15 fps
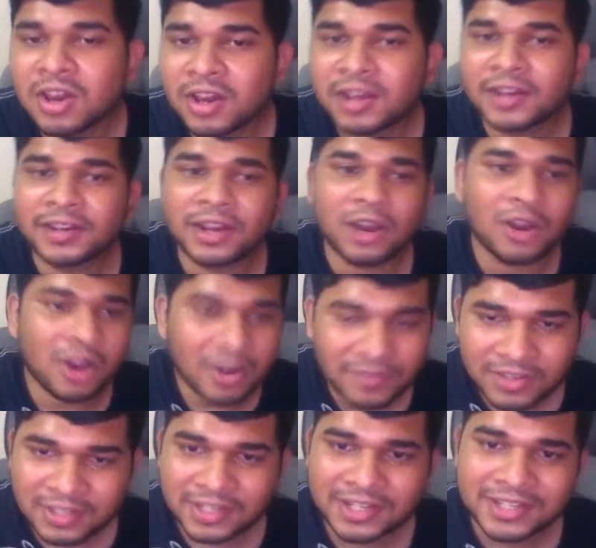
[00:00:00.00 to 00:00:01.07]
Now
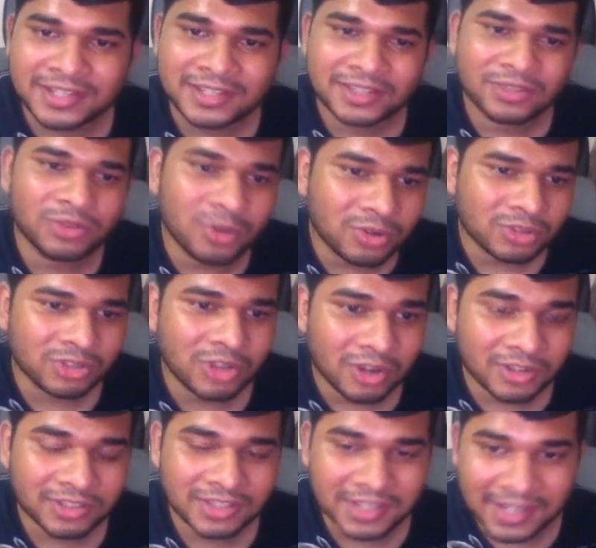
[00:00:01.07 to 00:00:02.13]
obviously those
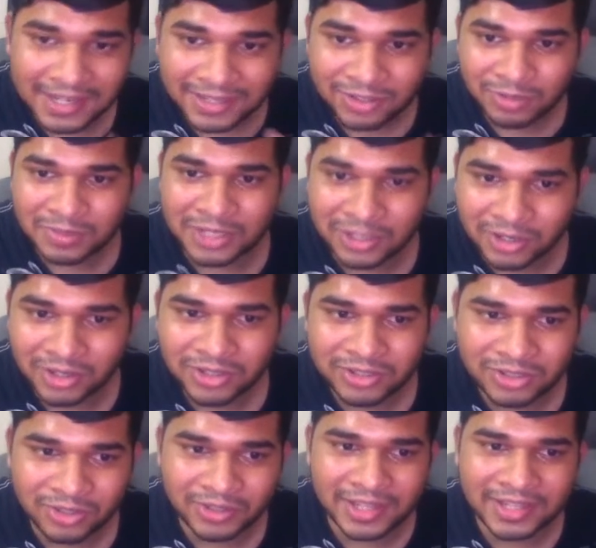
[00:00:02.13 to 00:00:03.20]
songs need to be good
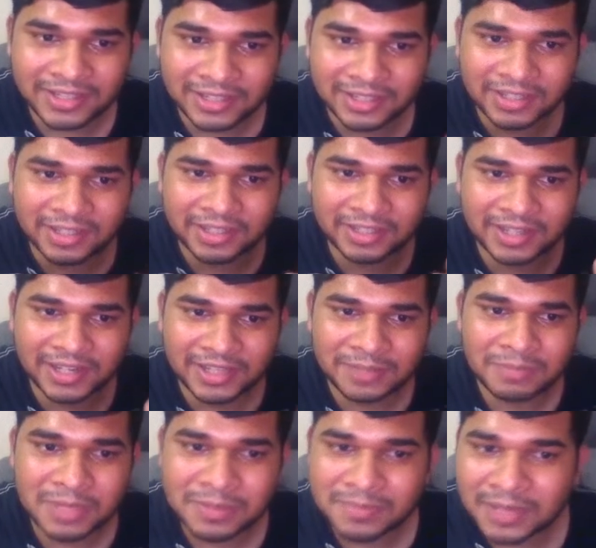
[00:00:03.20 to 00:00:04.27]
so that other
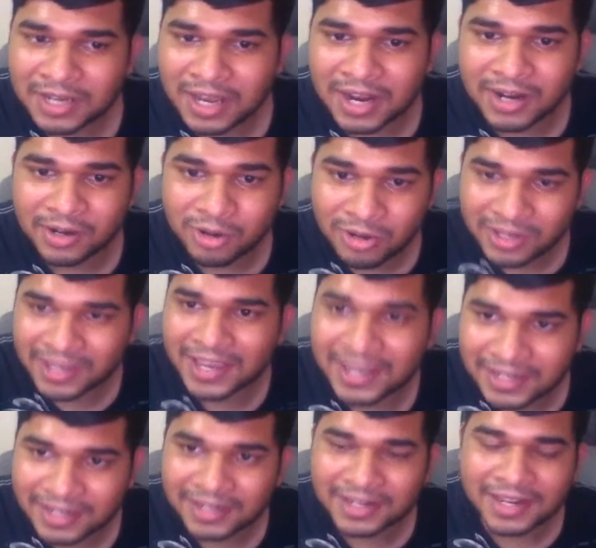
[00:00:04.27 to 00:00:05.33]
people are looking
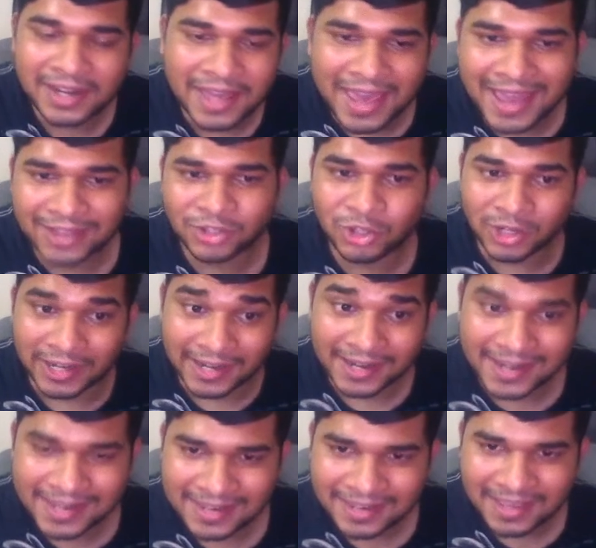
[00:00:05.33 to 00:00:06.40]
at it and
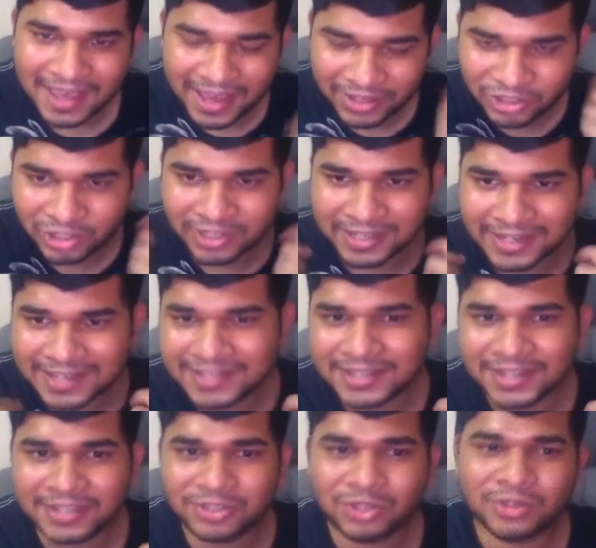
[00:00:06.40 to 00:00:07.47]
actually
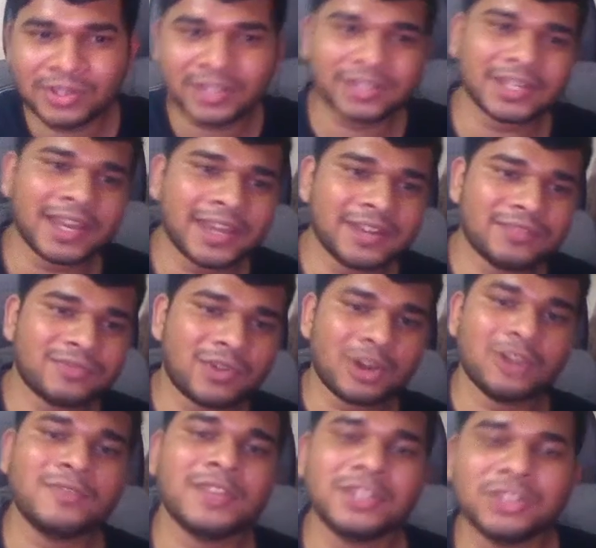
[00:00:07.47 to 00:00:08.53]
listening to it and
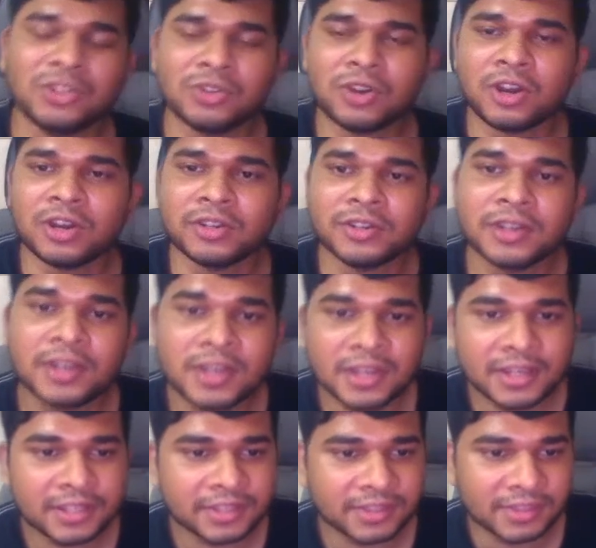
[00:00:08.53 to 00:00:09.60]
following you on
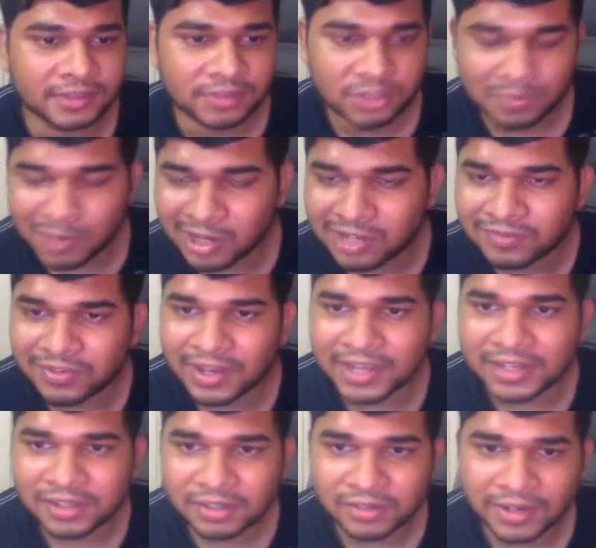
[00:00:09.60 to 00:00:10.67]

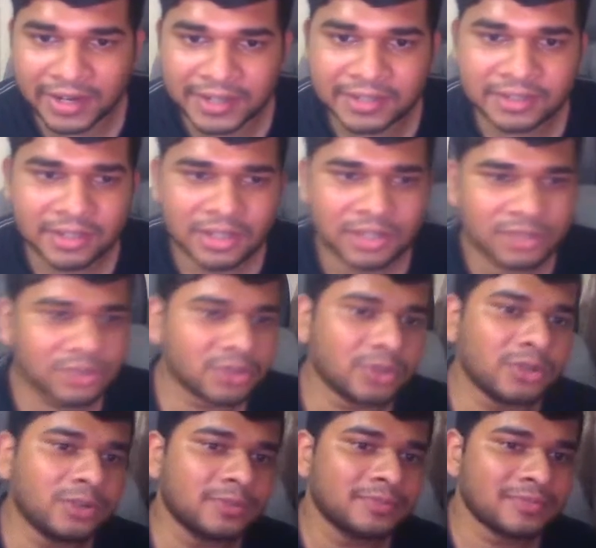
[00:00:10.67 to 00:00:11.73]
Spotify, right? So